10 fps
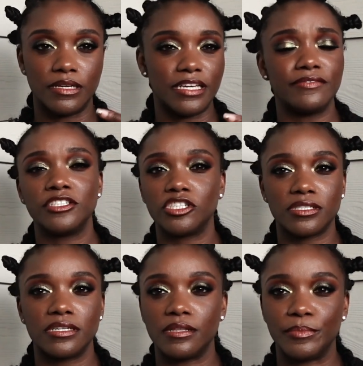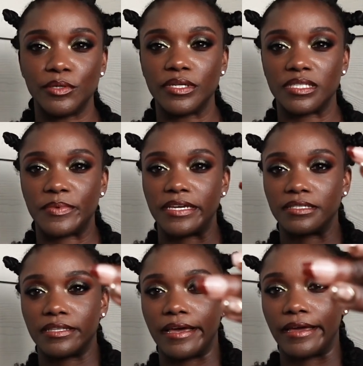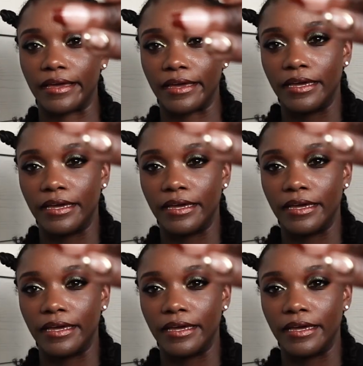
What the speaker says: Even just in the beauty space, like